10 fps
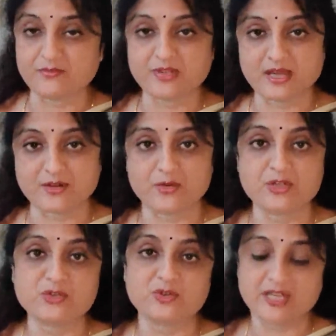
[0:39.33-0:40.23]
we are
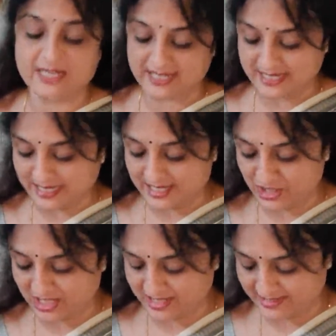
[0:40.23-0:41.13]
going to read
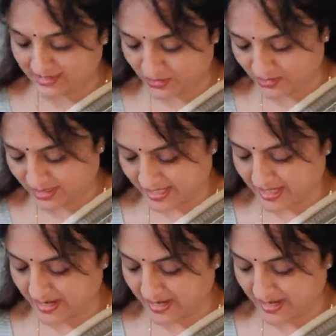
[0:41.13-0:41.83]
English lesson today.